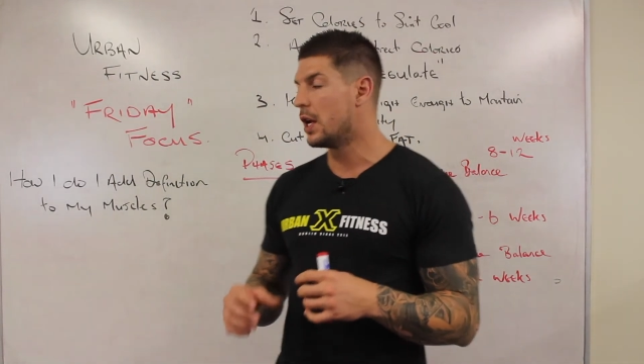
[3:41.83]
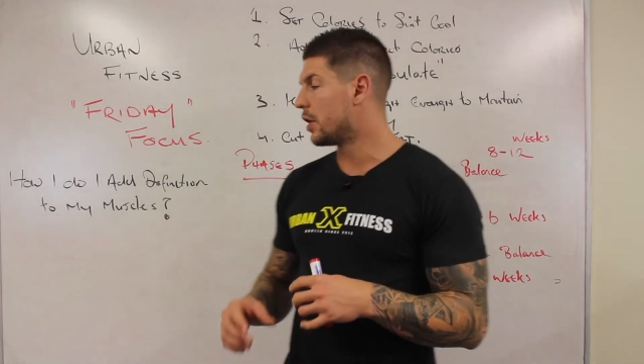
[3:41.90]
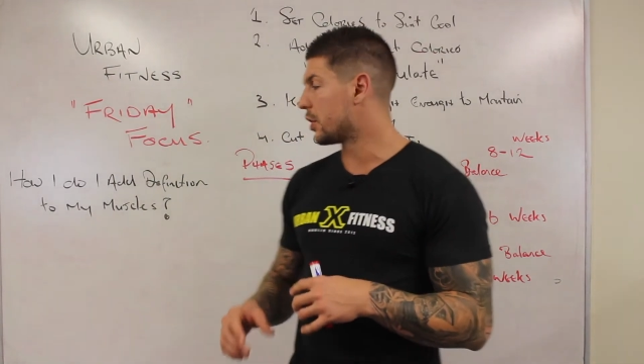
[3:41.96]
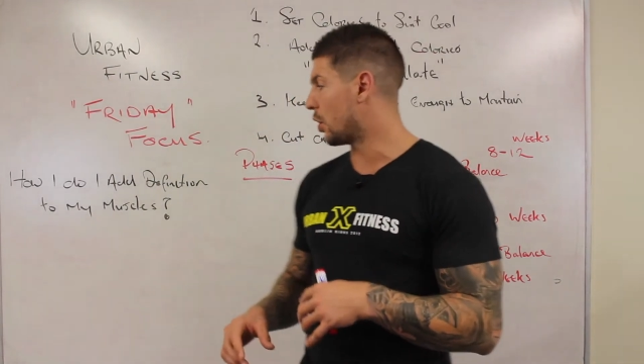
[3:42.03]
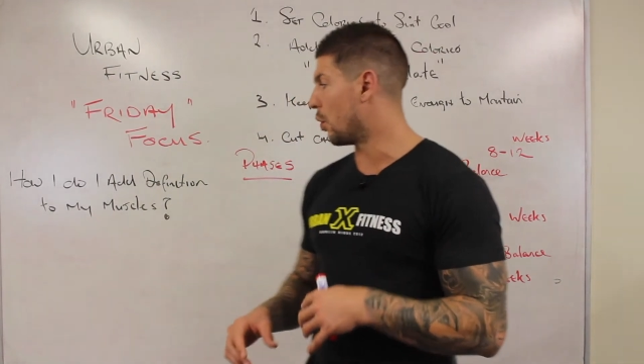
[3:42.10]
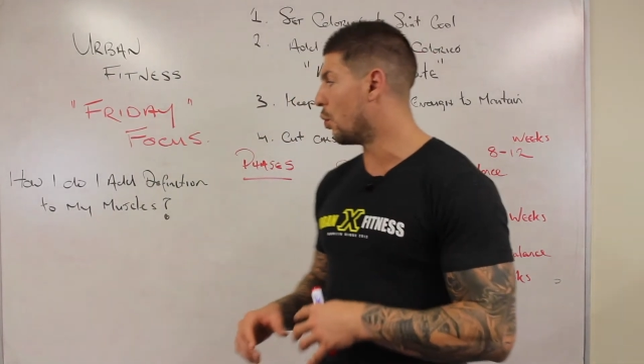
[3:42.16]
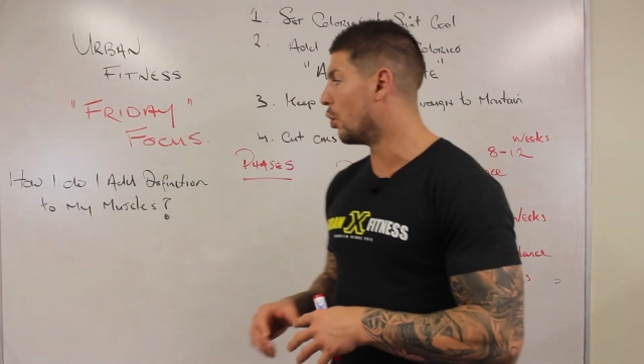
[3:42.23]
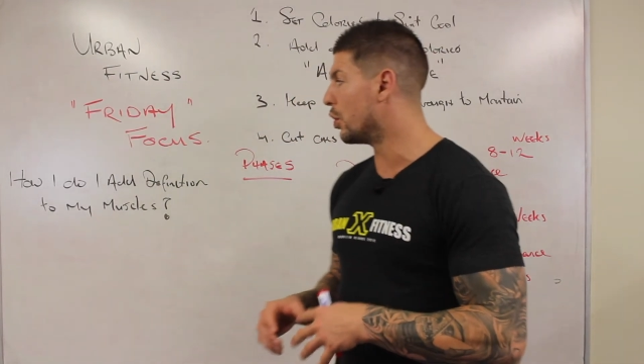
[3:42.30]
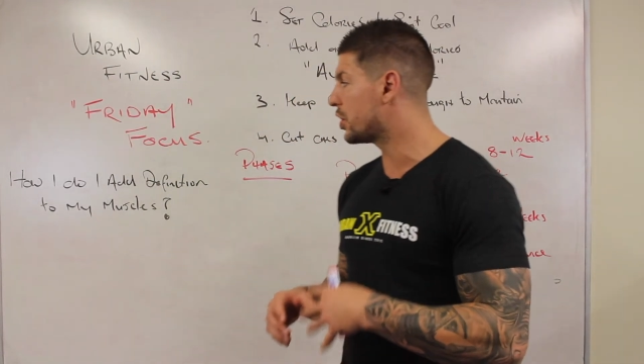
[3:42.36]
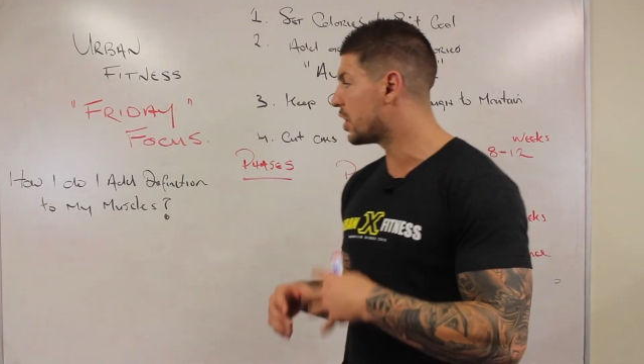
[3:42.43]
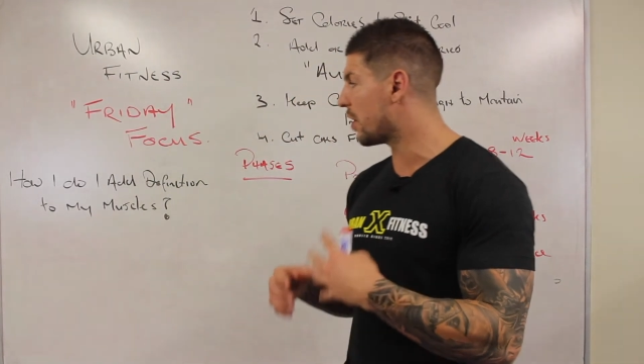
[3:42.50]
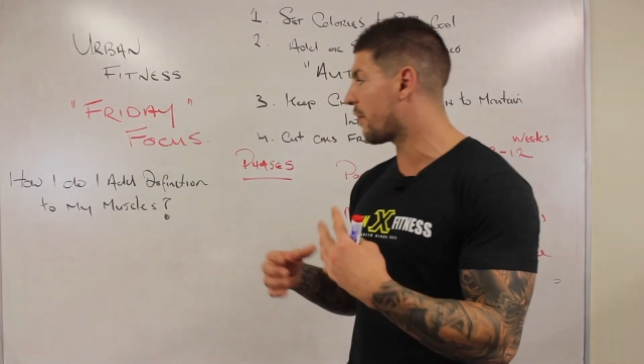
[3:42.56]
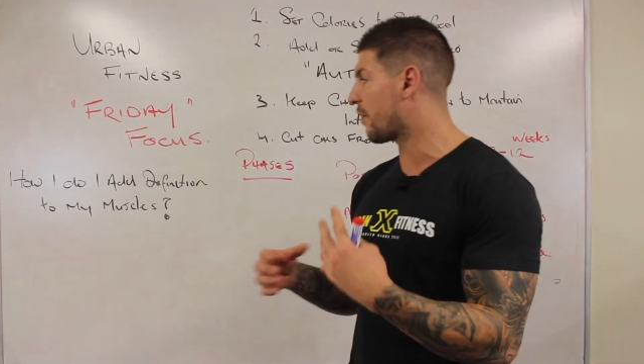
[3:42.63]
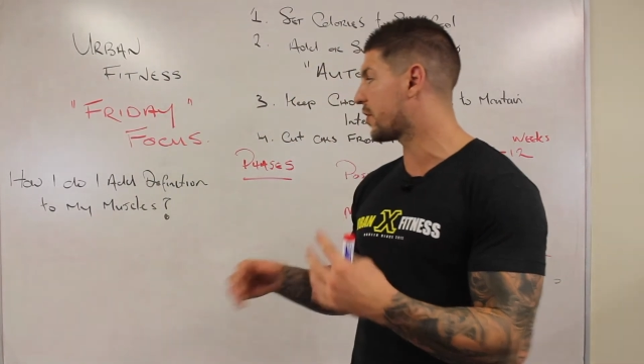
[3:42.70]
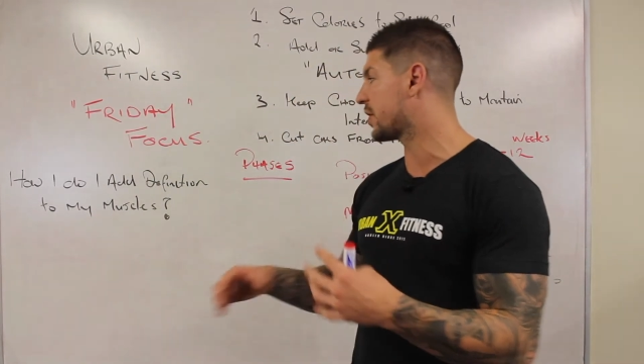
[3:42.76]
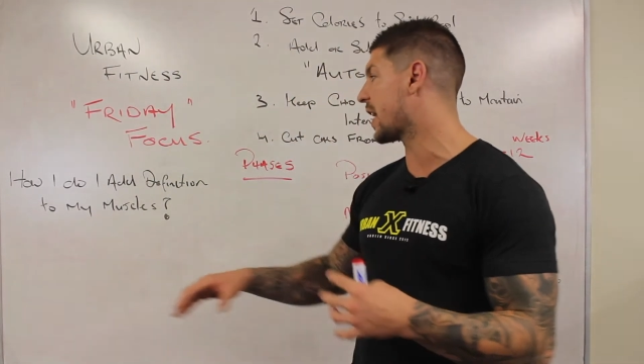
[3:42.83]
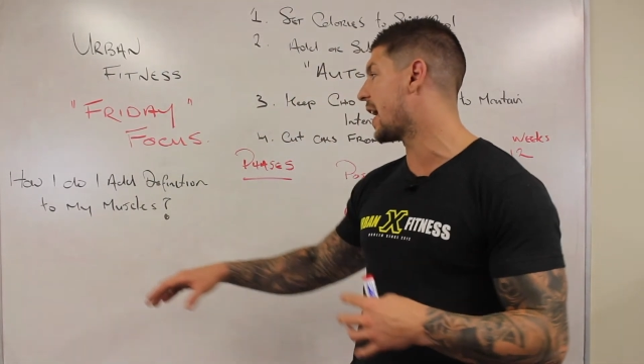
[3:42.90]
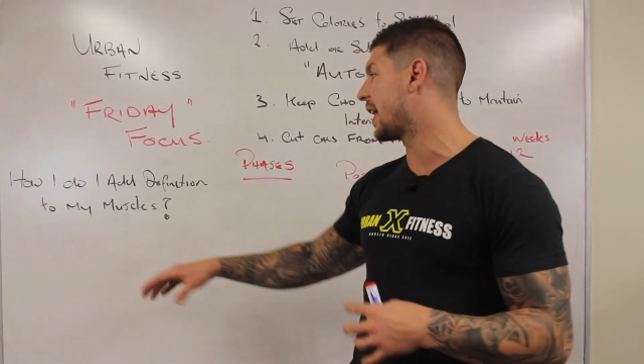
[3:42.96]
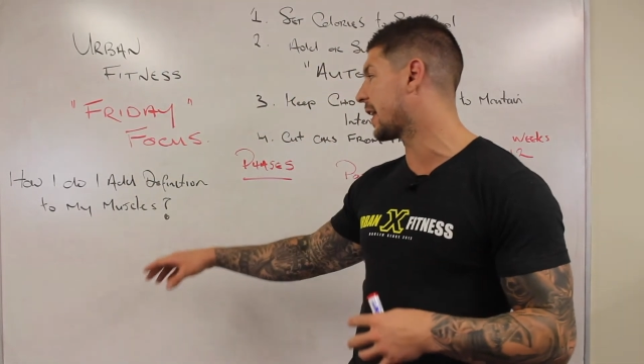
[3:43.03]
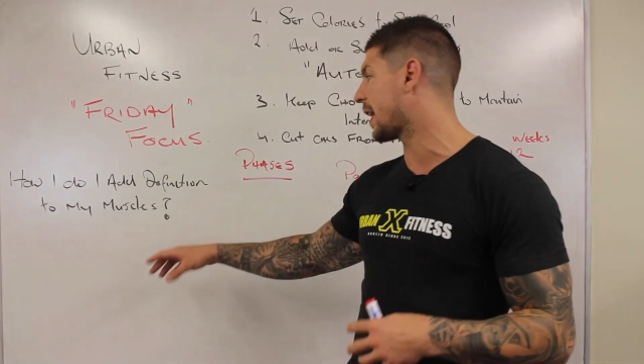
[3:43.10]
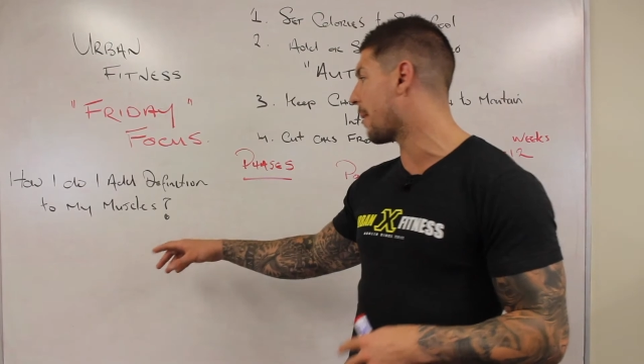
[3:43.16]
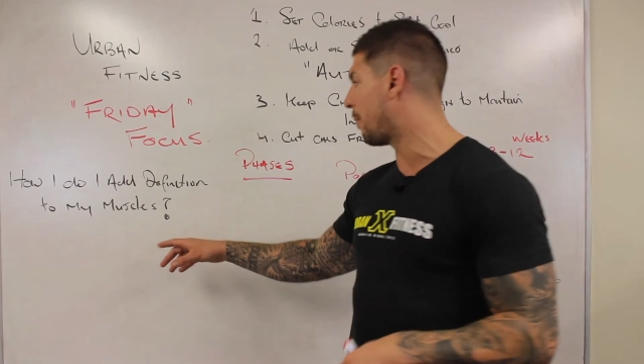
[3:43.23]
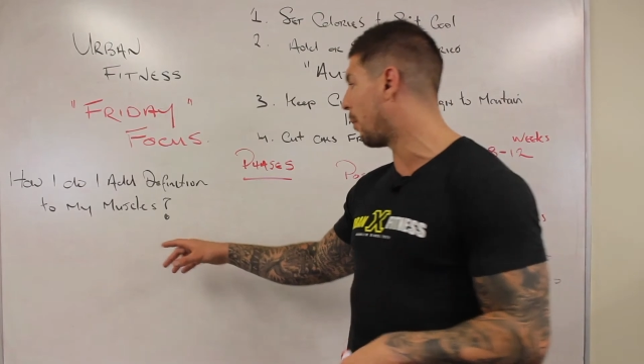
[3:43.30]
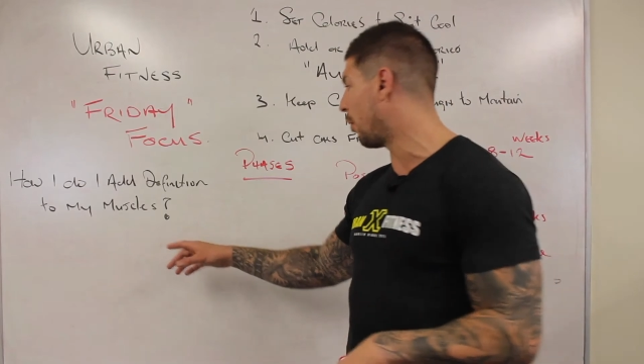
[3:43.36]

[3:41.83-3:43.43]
so once you've stayed at that